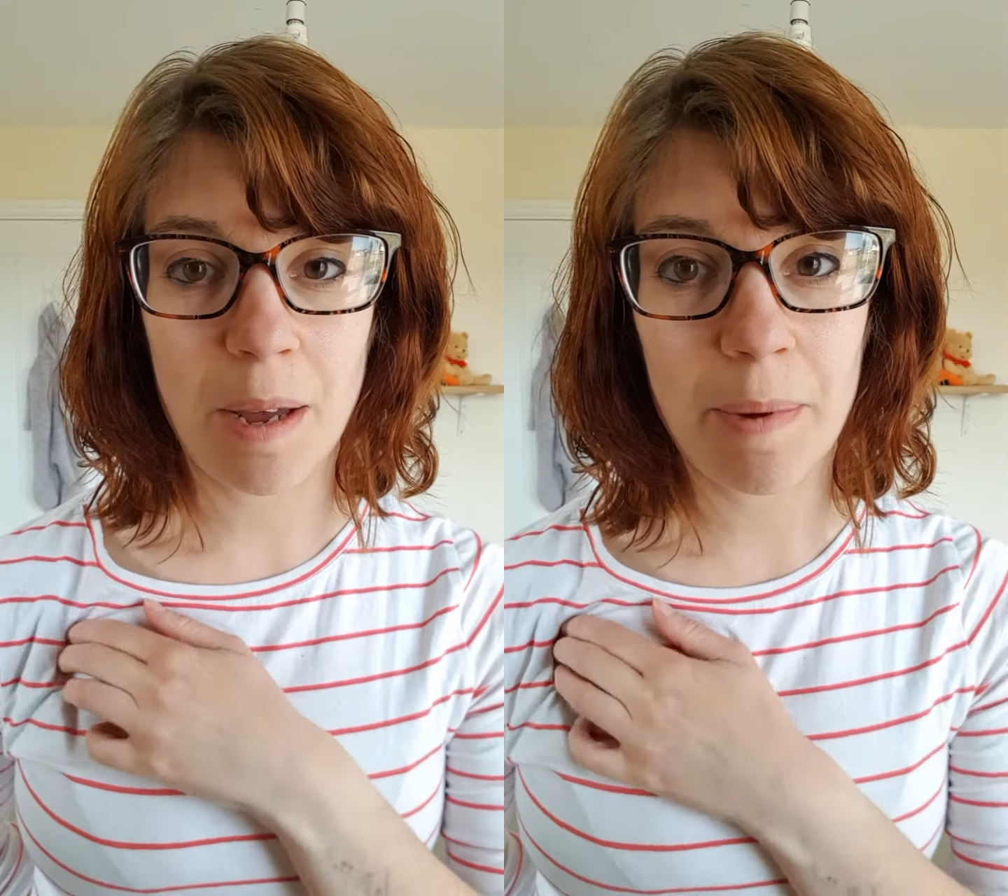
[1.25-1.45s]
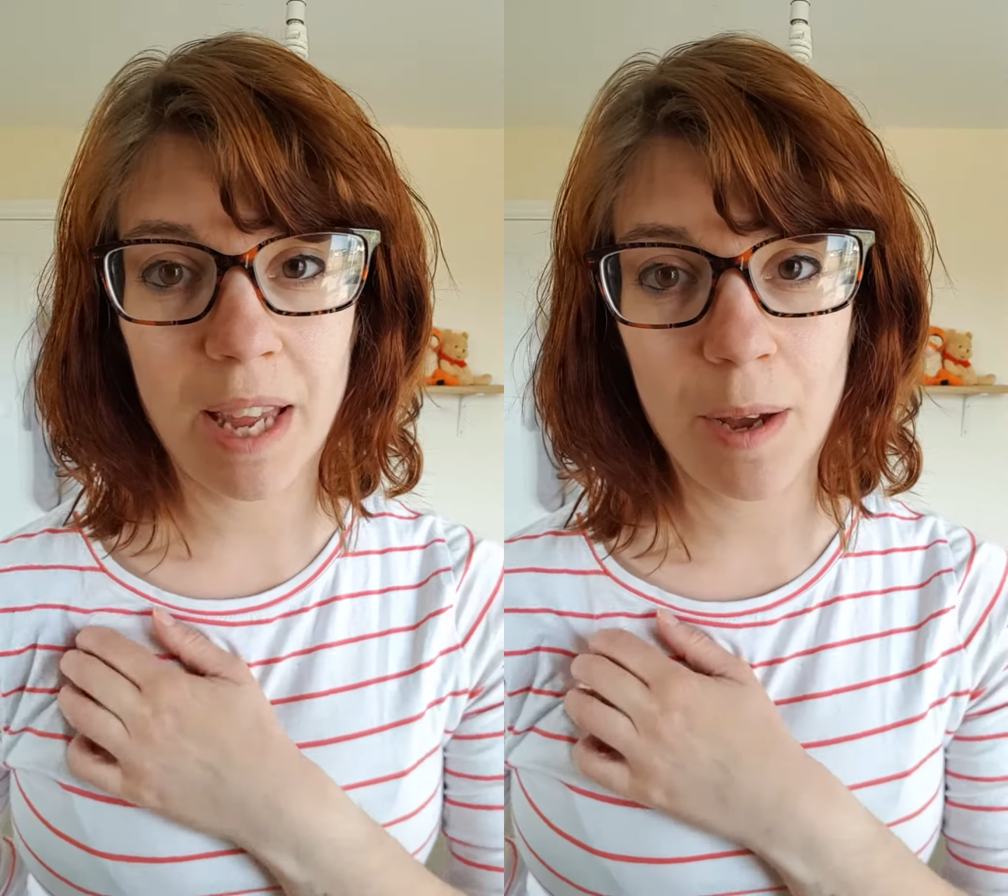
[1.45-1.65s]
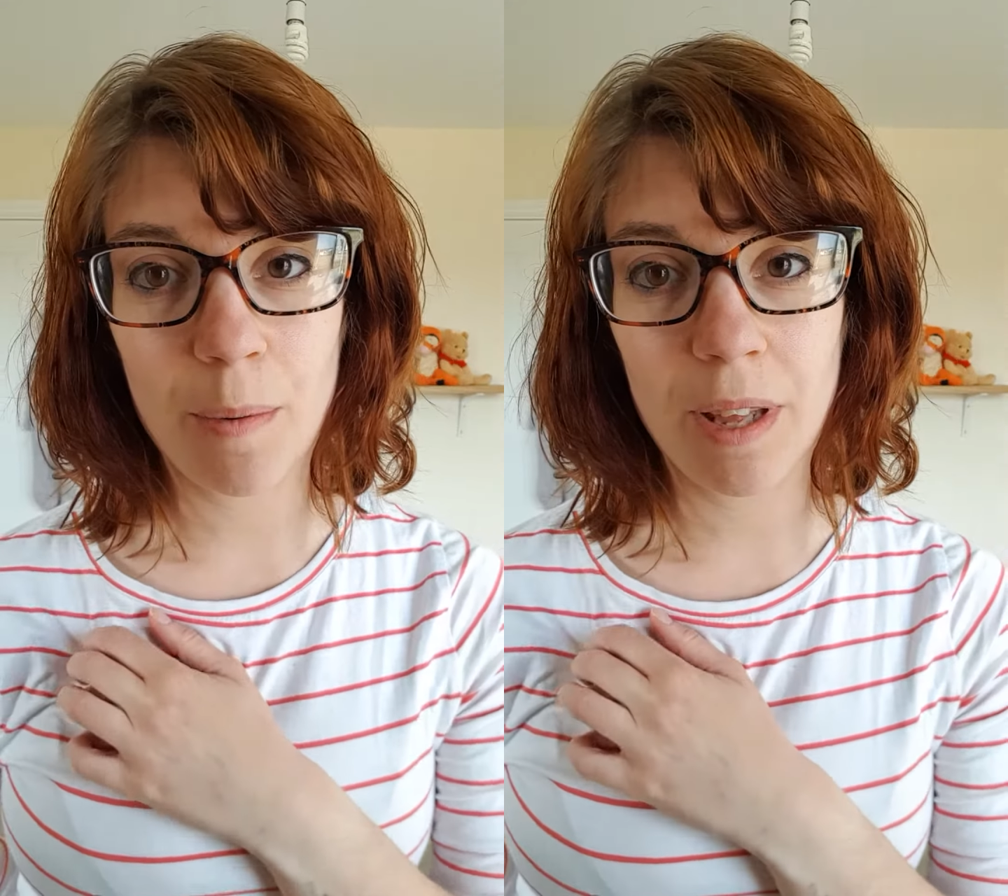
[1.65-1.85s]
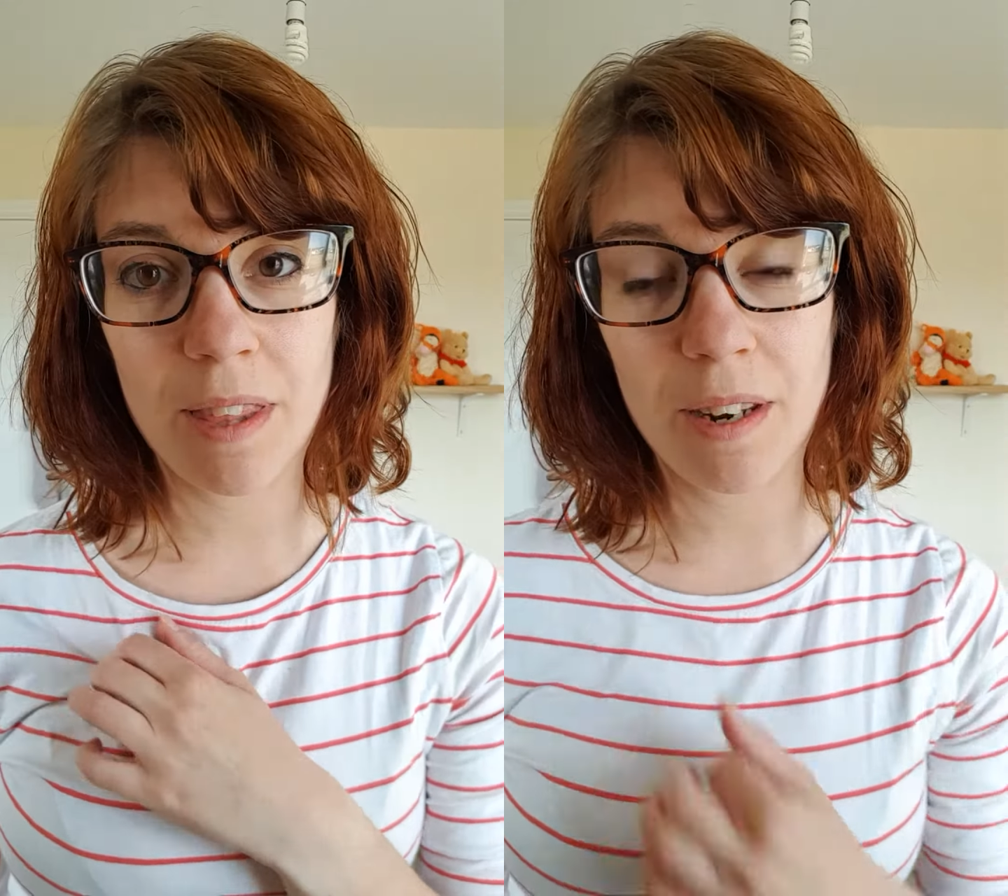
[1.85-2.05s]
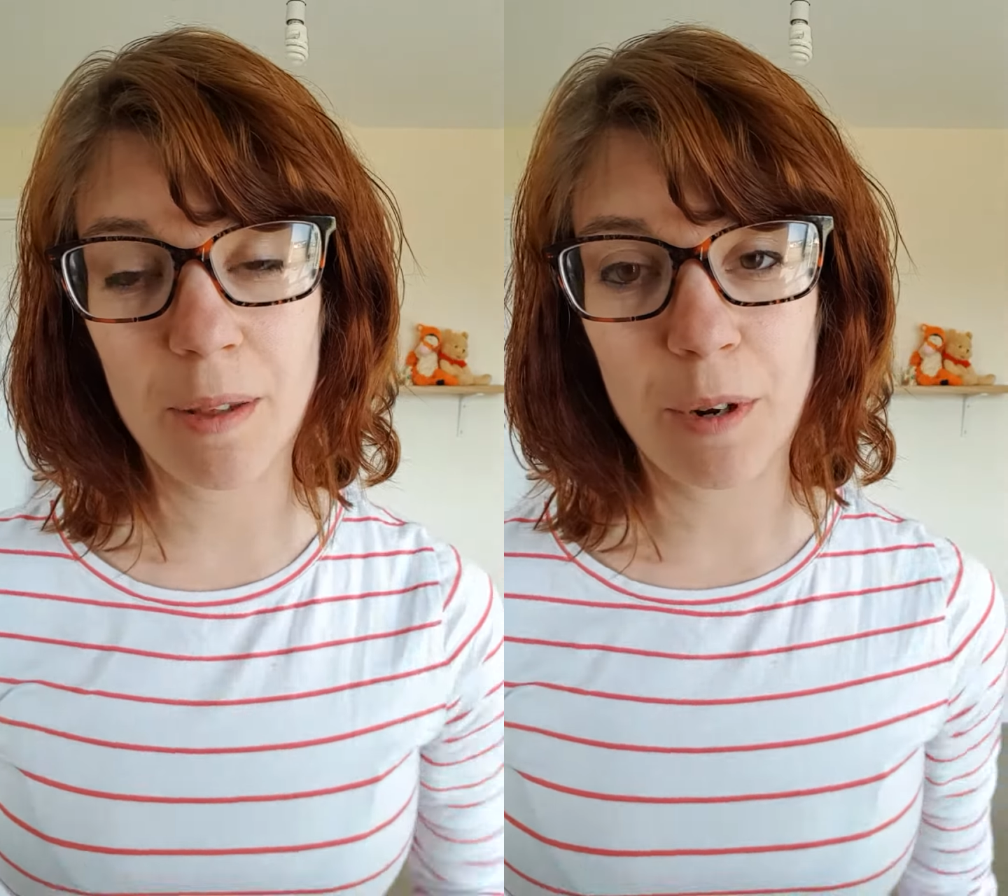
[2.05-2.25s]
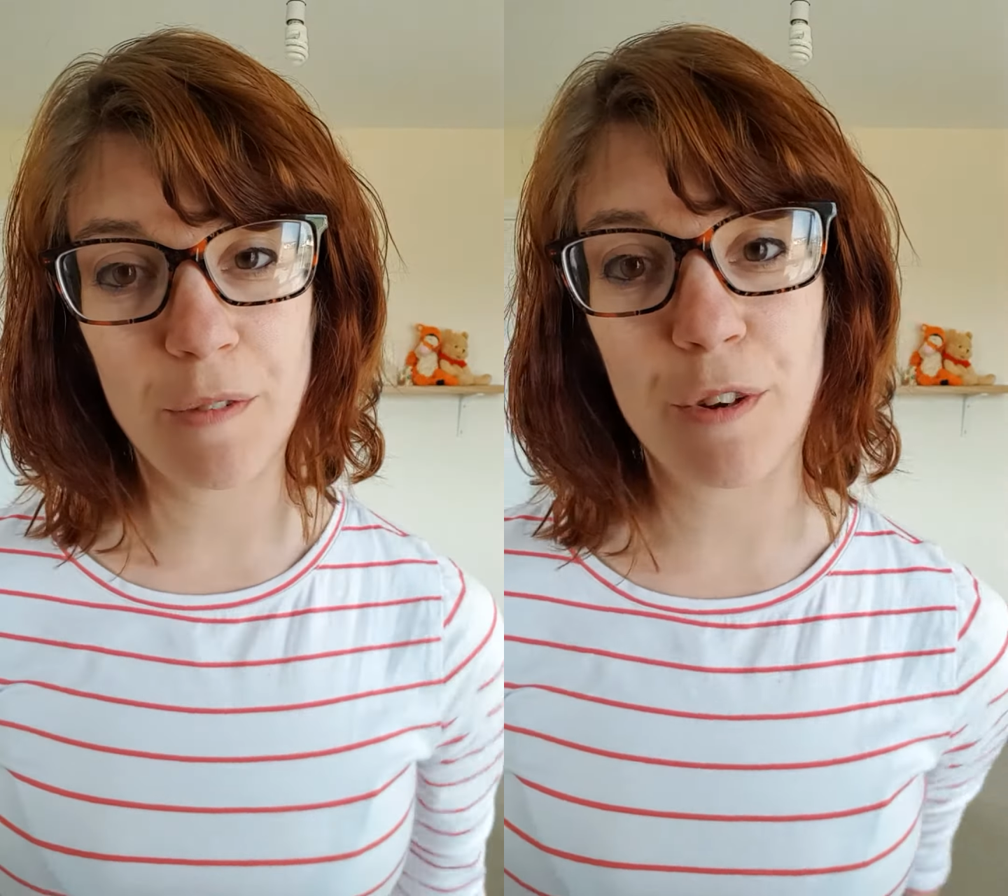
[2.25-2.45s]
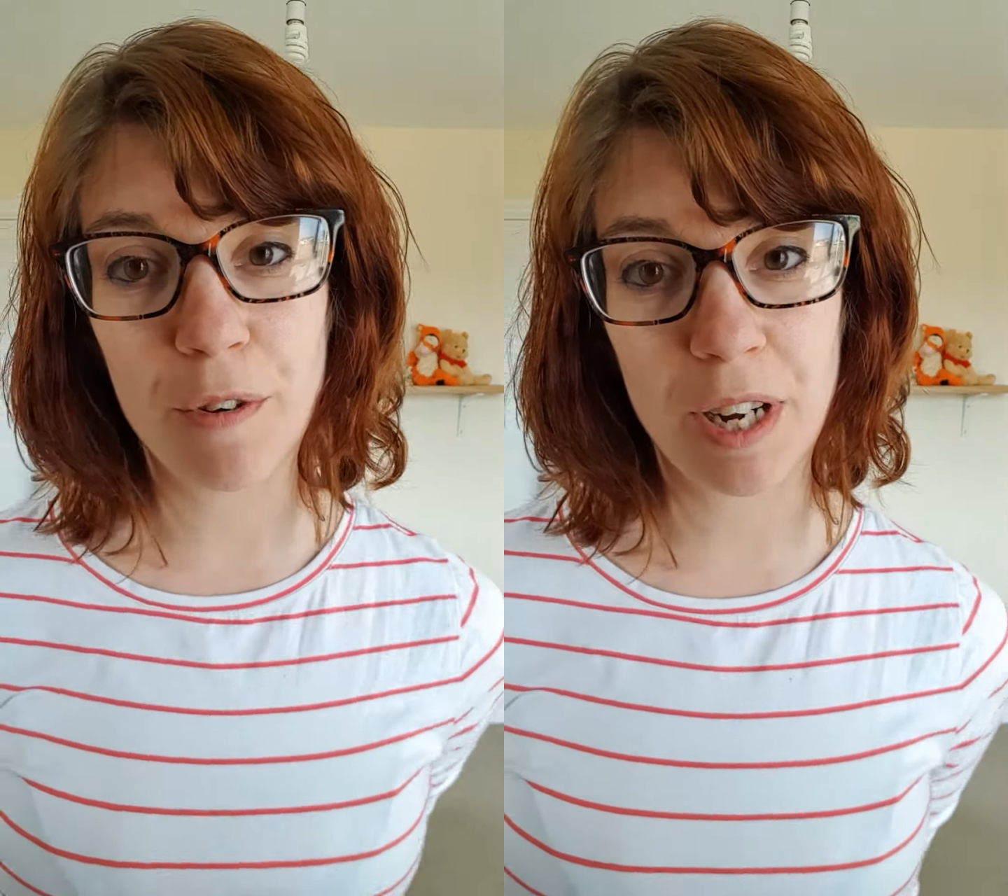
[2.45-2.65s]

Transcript: Sammy here with another one of your